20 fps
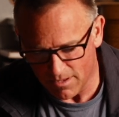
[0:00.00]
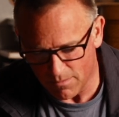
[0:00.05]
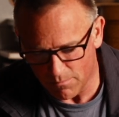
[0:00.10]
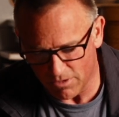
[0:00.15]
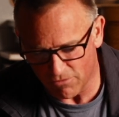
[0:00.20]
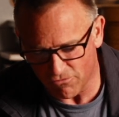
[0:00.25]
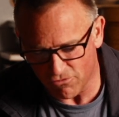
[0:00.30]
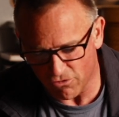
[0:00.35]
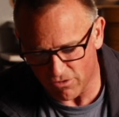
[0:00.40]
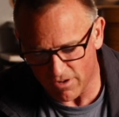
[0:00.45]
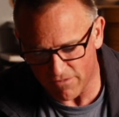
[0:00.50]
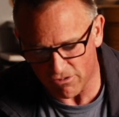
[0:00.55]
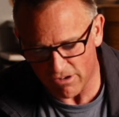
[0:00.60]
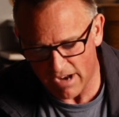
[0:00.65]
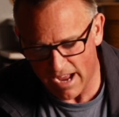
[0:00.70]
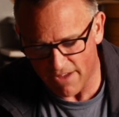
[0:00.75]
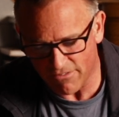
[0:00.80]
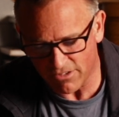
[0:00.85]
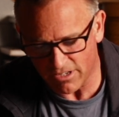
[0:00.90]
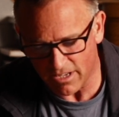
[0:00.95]
But forever
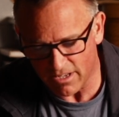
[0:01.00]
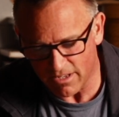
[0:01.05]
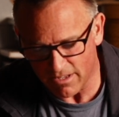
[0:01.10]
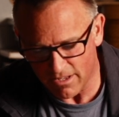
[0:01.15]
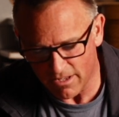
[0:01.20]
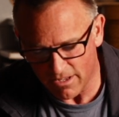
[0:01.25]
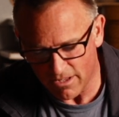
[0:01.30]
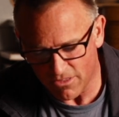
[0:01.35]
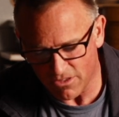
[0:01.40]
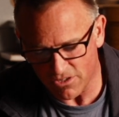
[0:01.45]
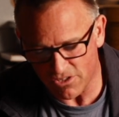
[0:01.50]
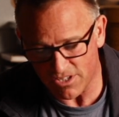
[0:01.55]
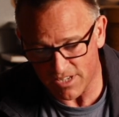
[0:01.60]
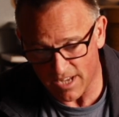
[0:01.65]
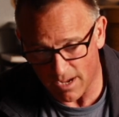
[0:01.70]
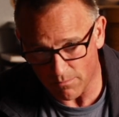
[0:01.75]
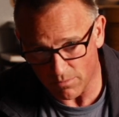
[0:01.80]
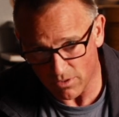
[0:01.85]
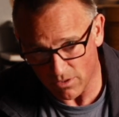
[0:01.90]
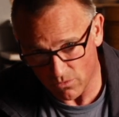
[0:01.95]
after, the
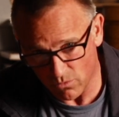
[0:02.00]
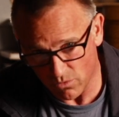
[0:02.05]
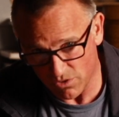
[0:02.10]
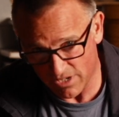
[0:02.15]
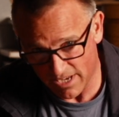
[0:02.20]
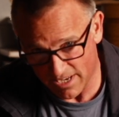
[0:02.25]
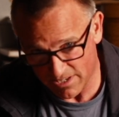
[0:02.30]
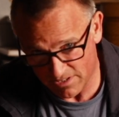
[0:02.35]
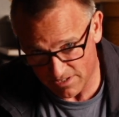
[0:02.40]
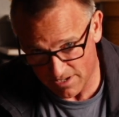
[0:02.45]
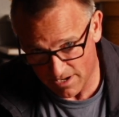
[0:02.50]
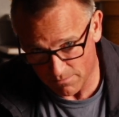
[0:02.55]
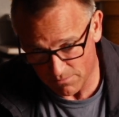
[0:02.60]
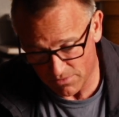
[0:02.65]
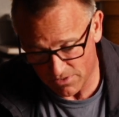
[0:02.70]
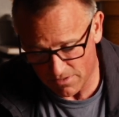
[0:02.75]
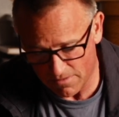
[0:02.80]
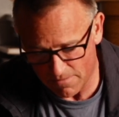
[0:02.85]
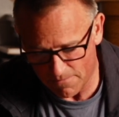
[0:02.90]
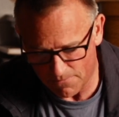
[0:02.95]
stump was our
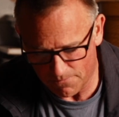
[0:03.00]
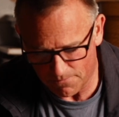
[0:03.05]
stumps.